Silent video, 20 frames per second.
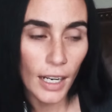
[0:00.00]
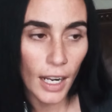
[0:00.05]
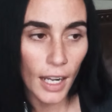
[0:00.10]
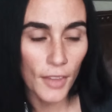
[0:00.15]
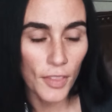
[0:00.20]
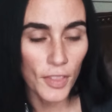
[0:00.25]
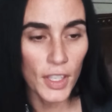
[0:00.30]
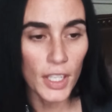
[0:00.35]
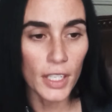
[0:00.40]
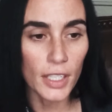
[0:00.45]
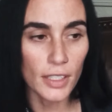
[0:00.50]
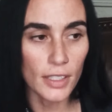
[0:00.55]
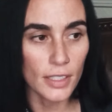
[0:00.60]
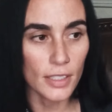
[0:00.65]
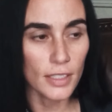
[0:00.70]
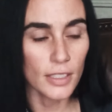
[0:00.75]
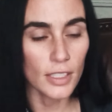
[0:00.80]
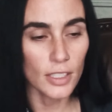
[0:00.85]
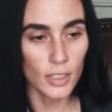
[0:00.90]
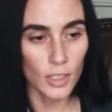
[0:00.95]
I think it's
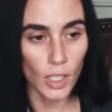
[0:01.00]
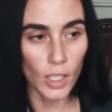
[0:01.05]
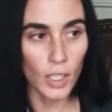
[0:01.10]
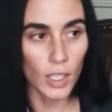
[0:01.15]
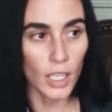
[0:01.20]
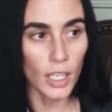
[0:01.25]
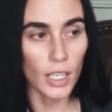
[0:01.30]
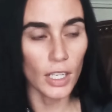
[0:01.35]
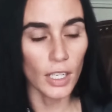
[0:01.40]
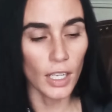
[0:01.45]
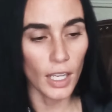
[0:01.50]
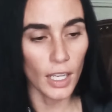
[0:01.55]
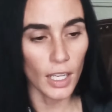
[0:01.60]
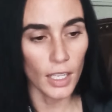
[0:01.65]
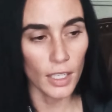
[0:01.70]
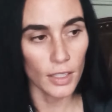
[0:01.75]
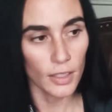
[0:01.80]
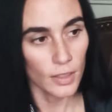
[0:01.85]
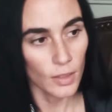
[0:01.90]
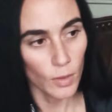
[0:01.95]
discerning
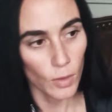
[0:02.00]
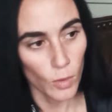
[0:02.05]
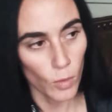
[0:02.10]
in